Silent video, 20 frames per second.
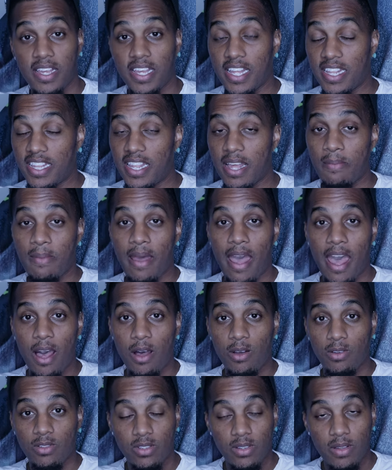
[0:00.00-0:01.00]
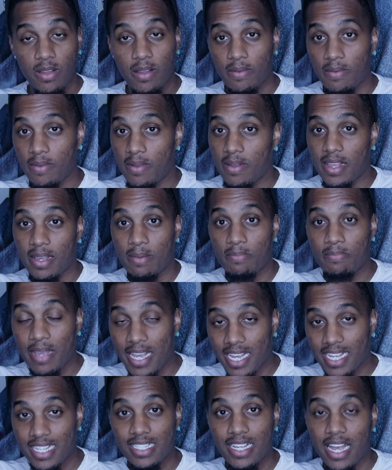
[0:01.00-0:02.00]
get them a house.
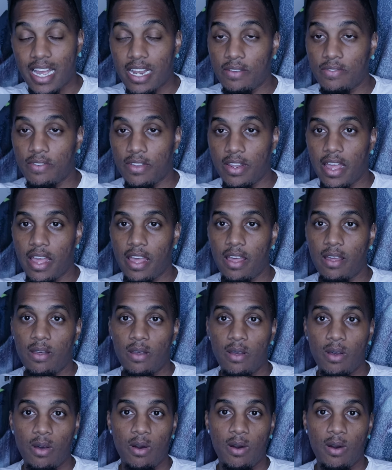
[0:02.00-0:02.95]
Big excited for that.